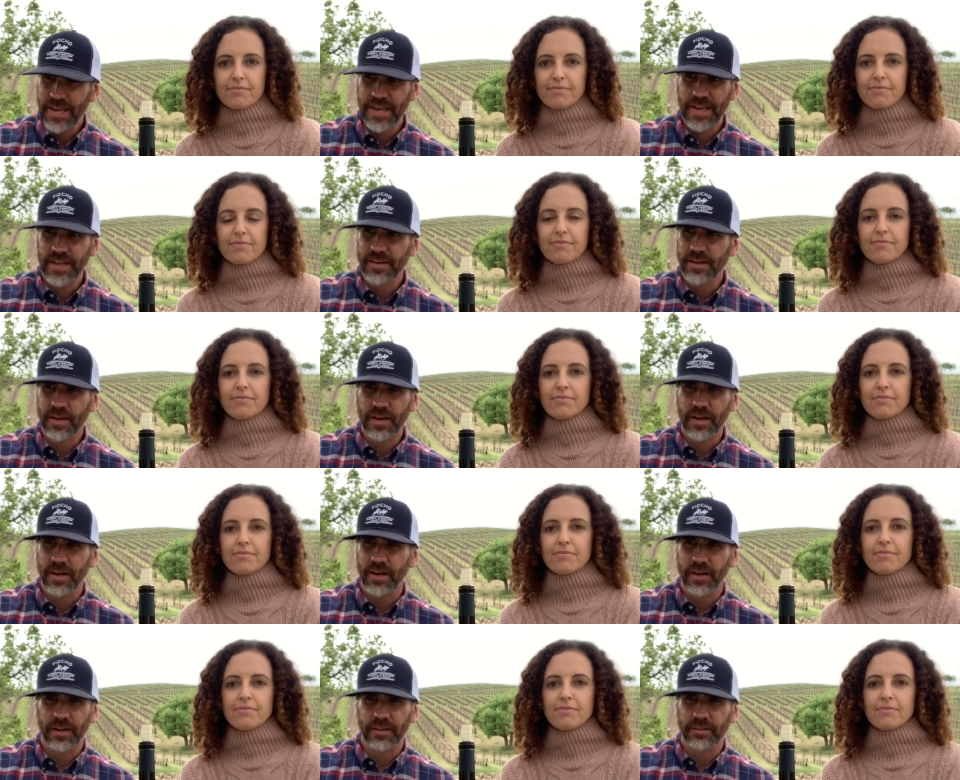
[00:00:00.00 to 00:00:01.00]
Speaker 1: And
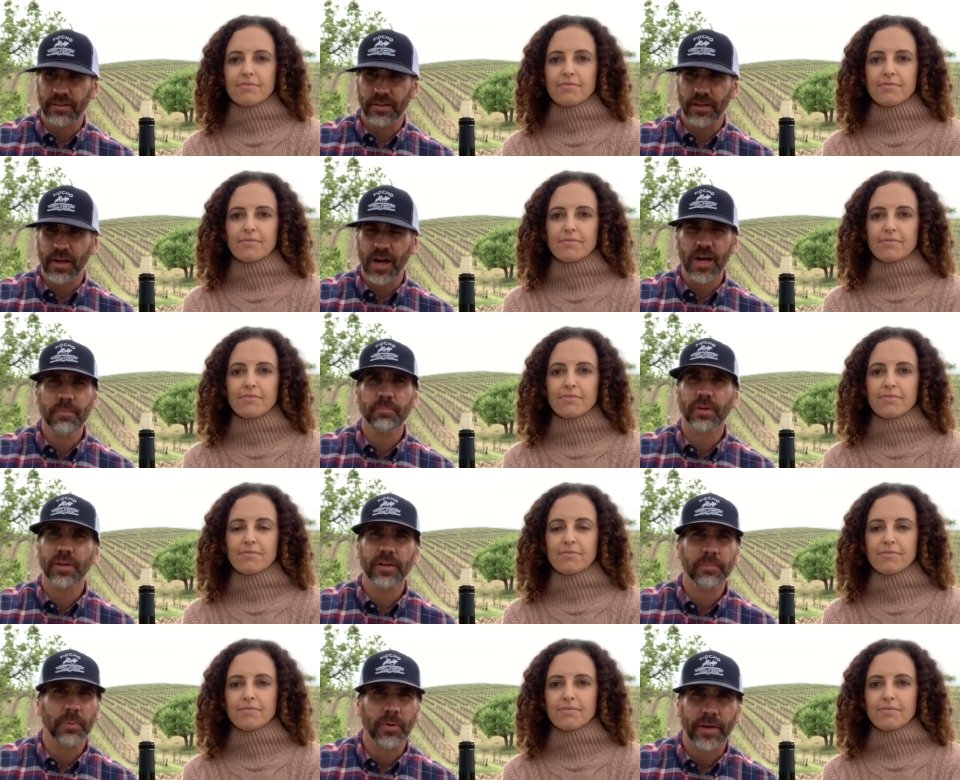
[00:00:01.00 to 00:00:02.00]
uh,
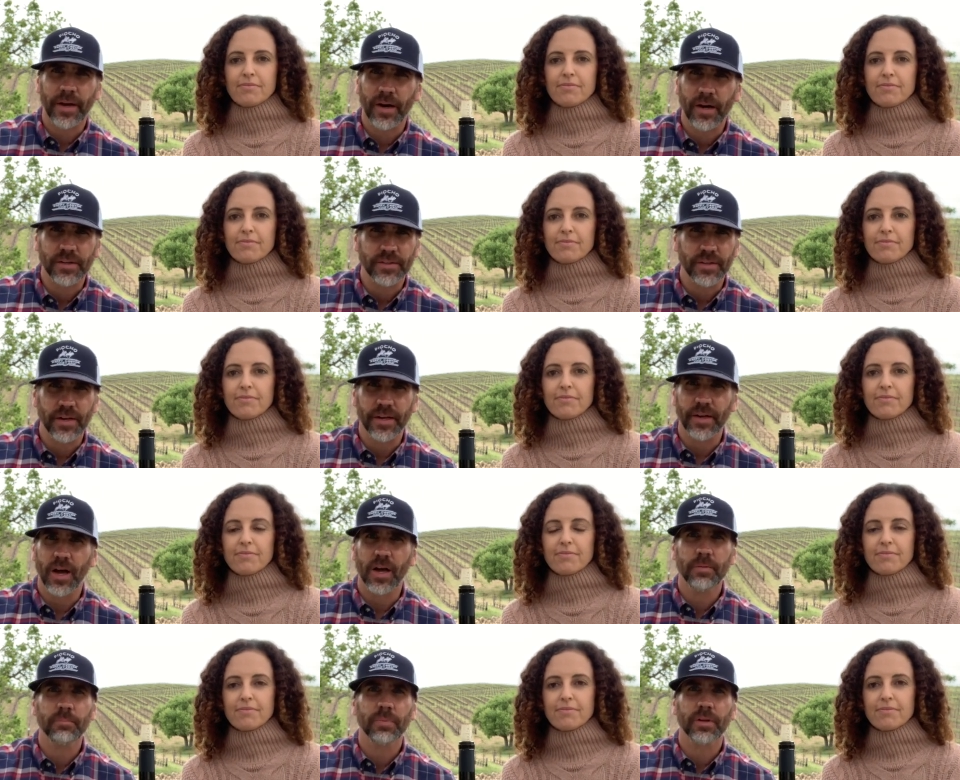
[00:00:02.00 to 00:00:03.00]
unbelievable character and
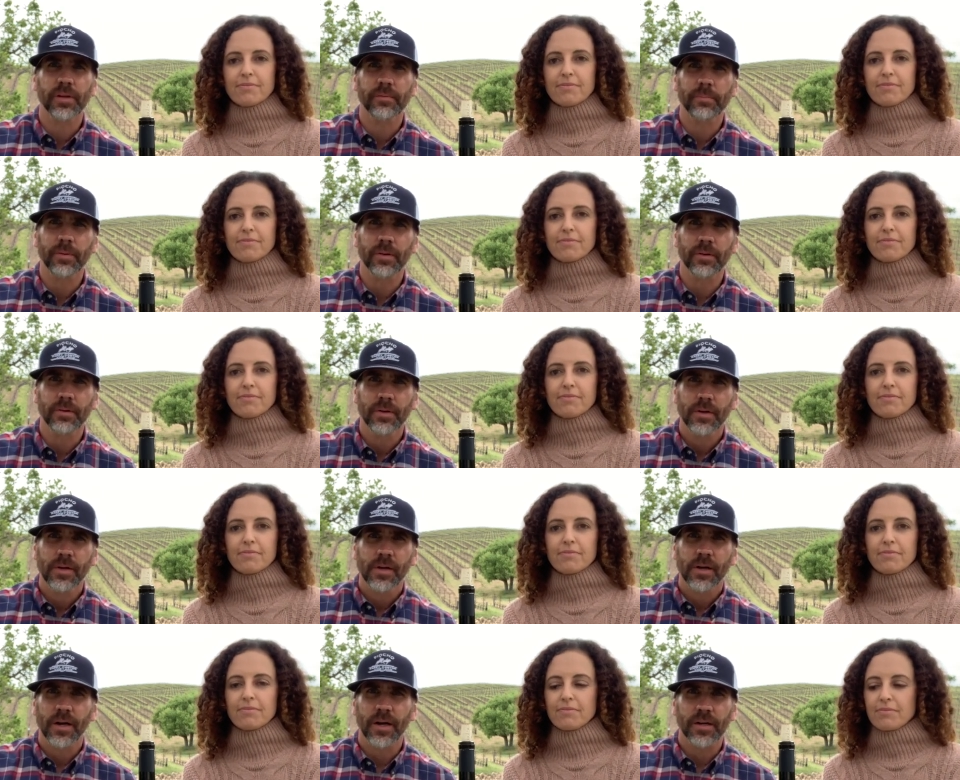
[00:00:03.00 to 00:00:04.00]
unbelievable
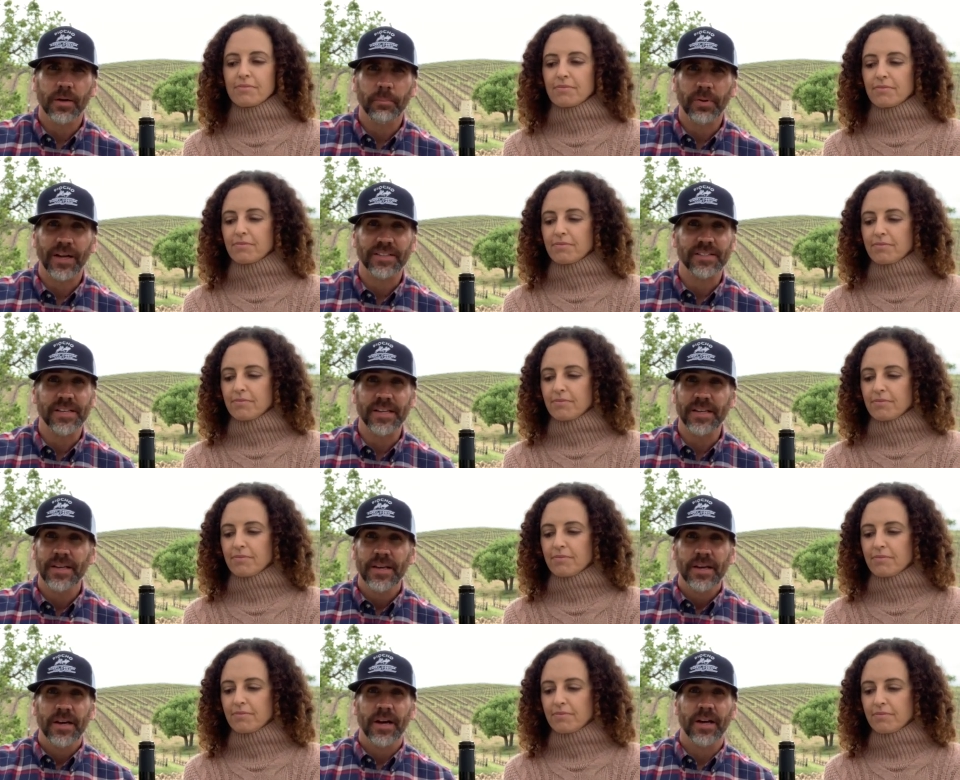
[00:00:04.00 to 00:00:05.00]
uh, complexity,
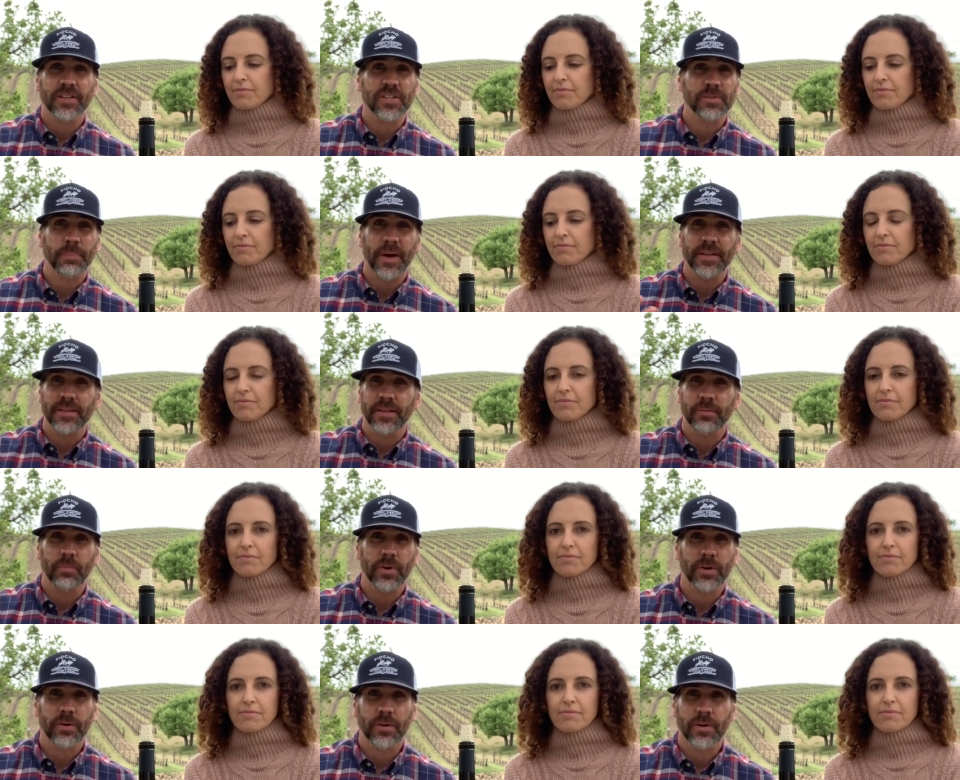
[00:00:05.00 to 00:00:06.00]
uh, despite that
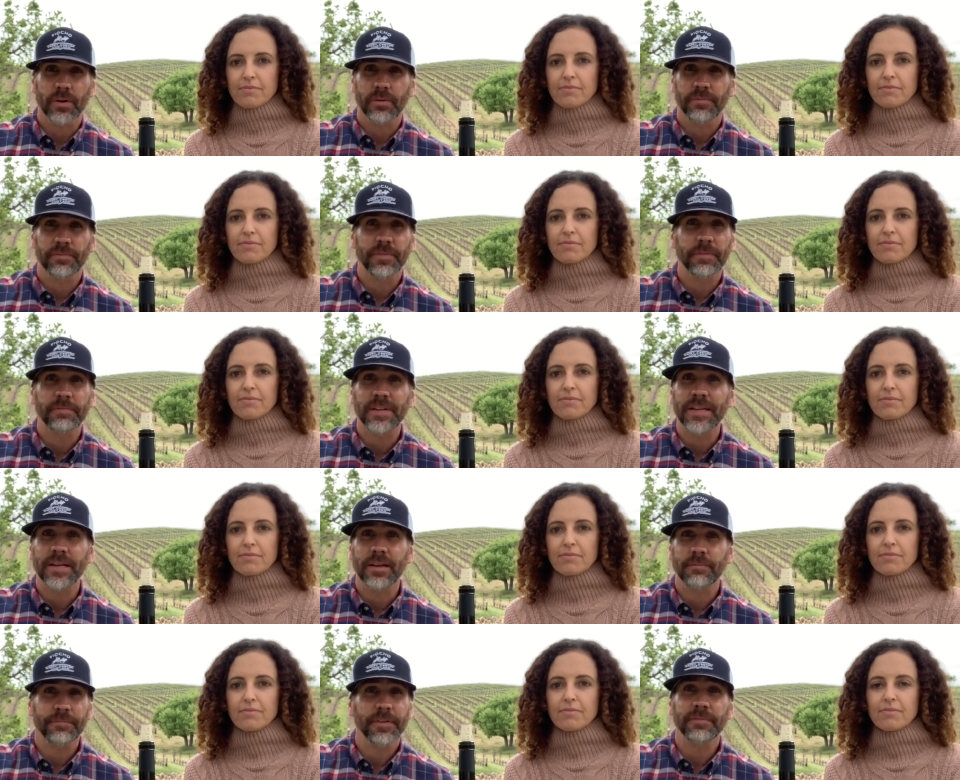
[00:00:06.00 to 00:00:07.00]
we
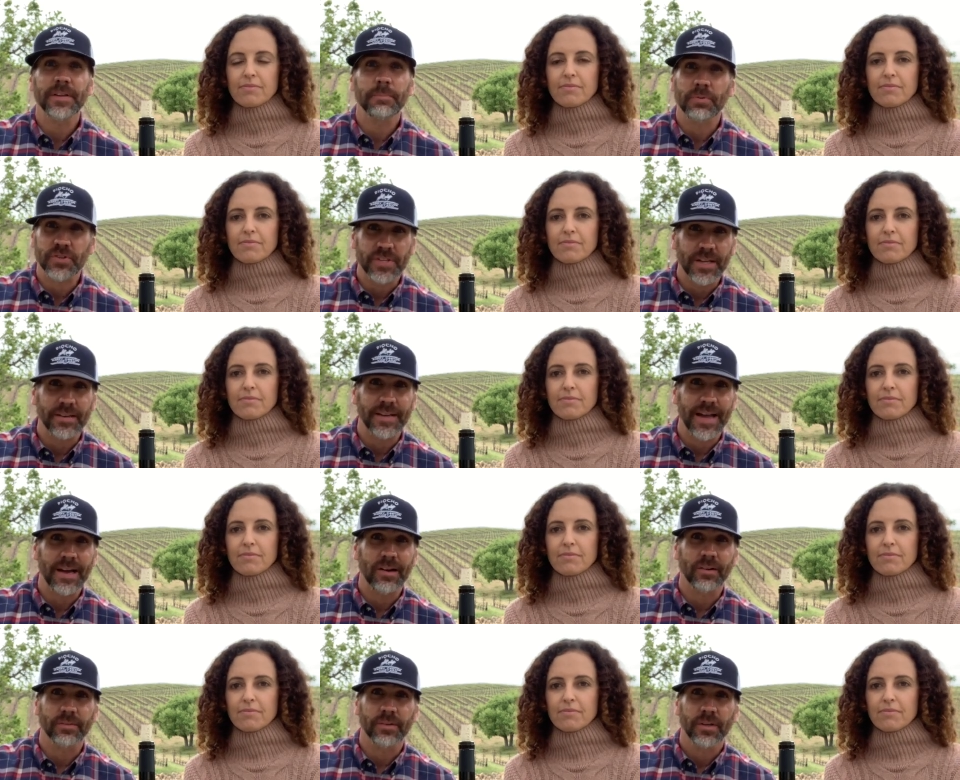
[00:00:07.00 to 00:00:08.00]
fifteen 15, 50%
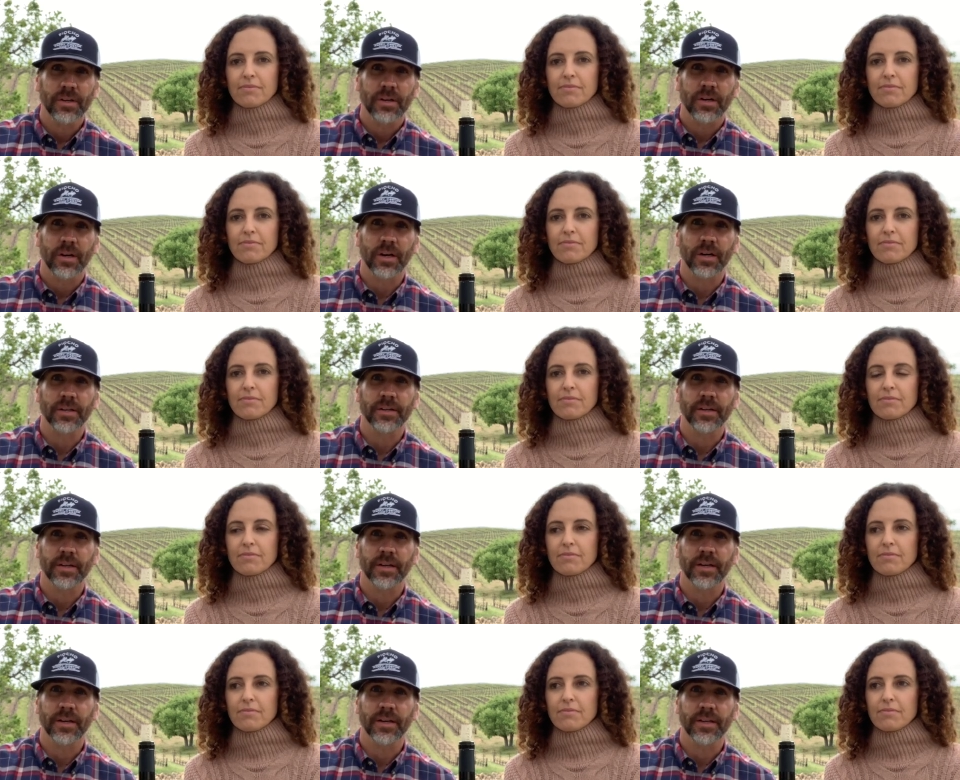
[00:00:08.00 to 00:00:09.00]
down on
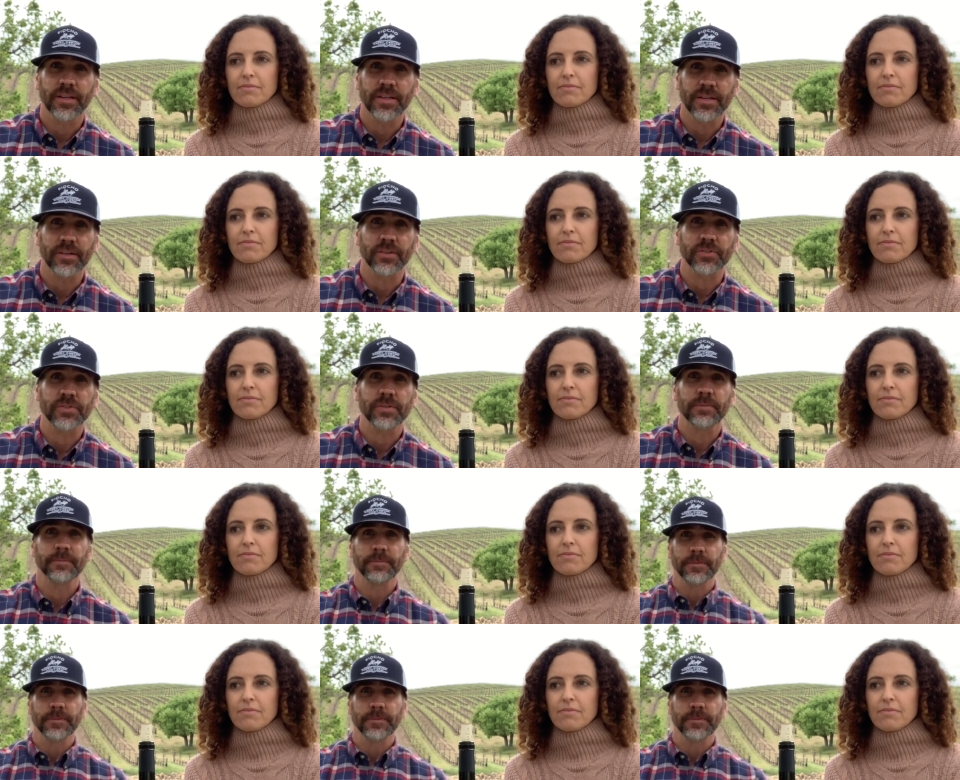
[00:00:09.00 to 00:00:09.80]
uh, yields.